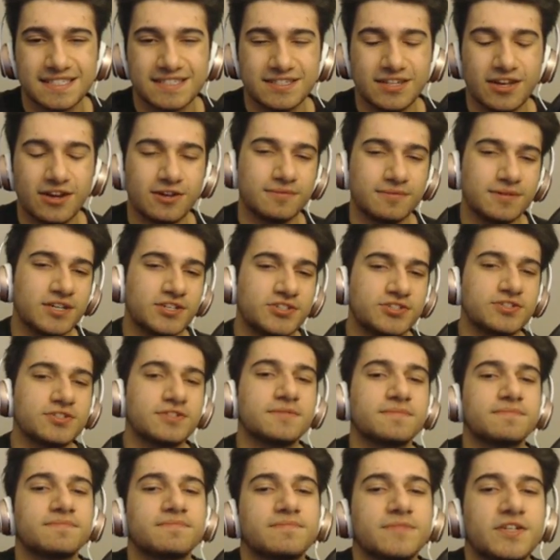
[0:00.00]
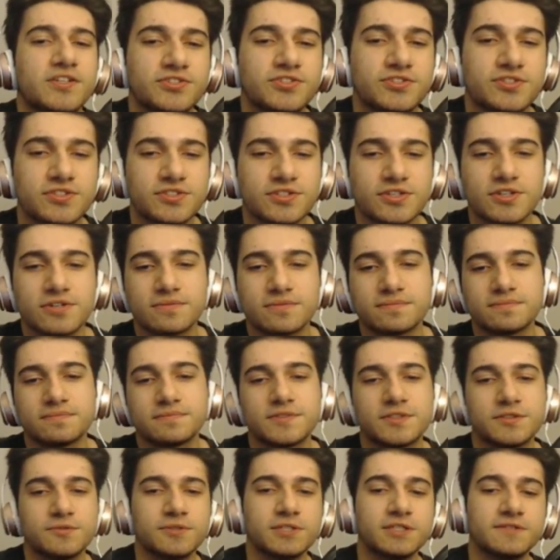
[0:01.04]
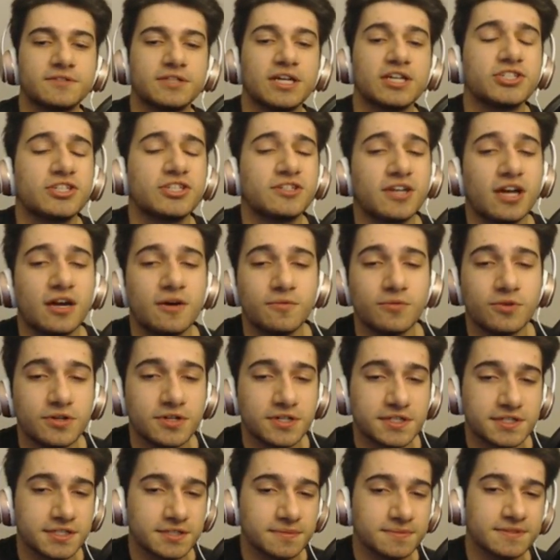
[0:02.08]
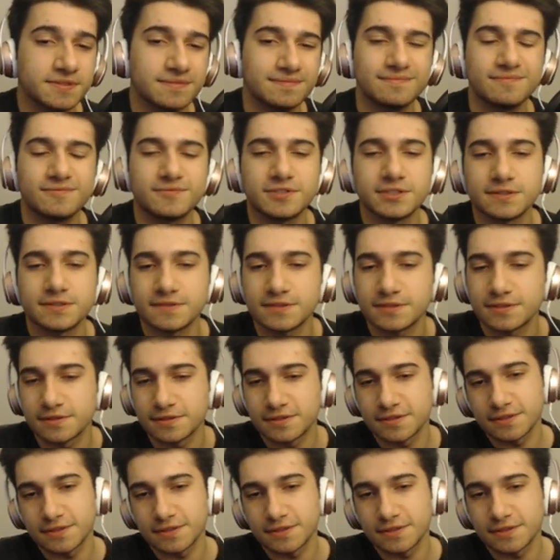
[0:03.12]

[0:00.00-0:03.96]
No, I shouldn't. I should just go. It's whatever. I should have got wards, but whatever.